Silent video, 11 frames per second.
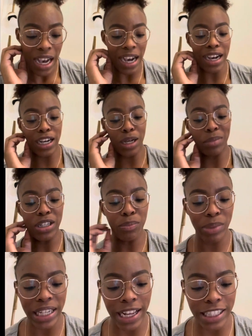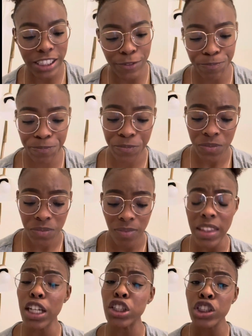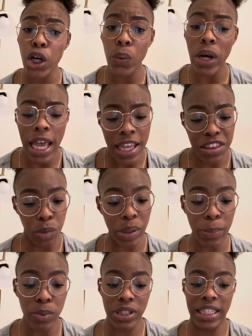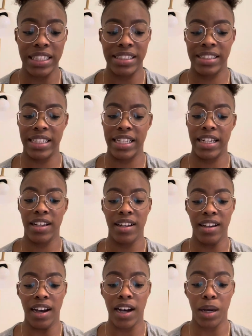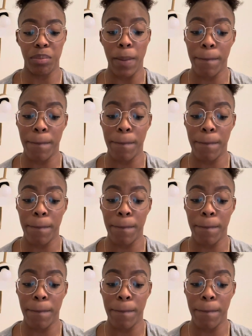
Um, but yes, so the people in the city um,